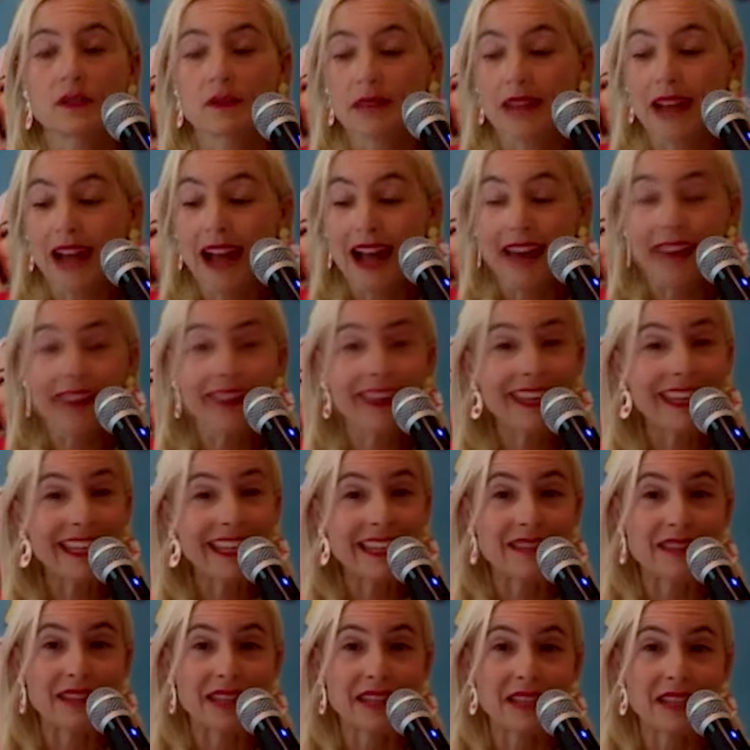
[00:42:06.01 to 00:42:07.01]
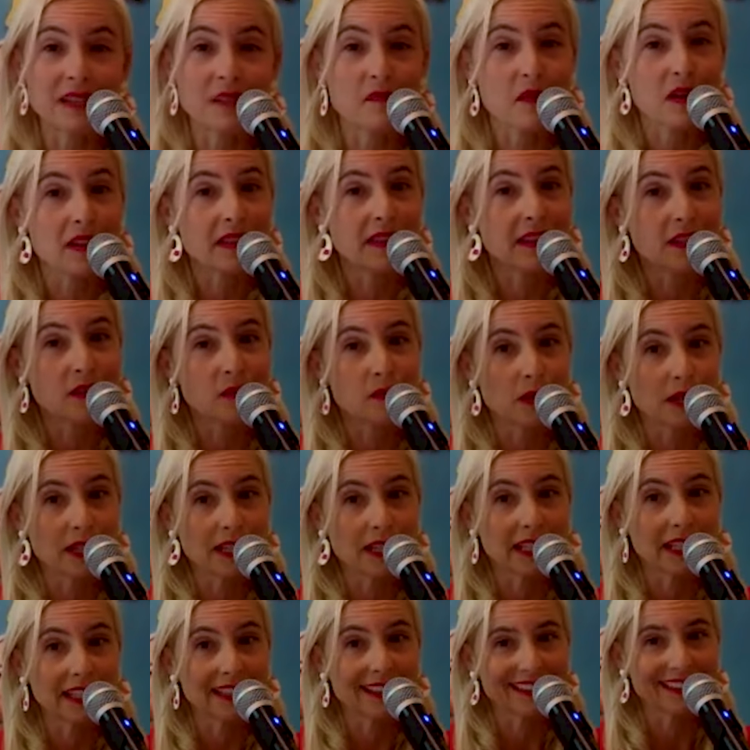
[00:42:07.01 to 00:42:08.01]
But I think giving someone this
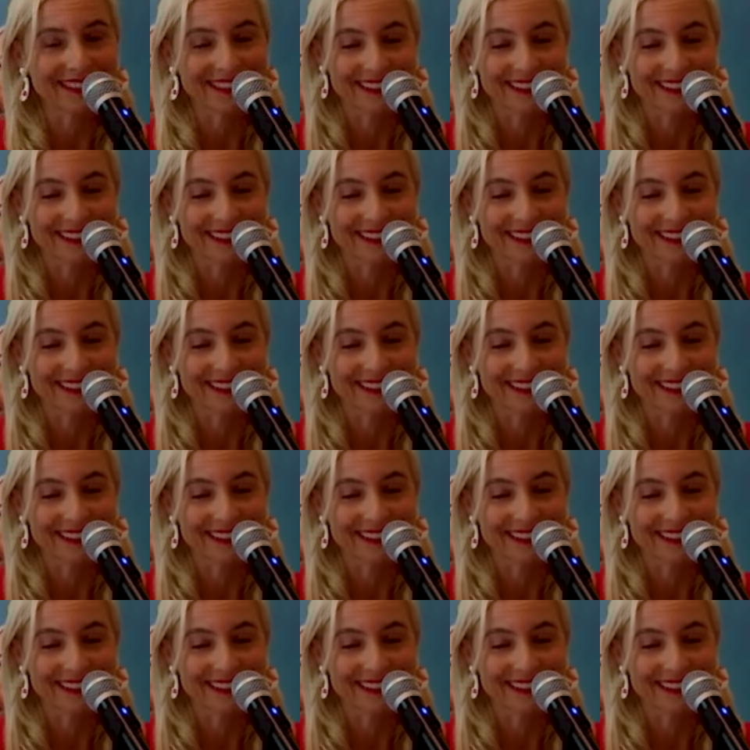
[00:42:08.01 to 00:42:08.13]
book,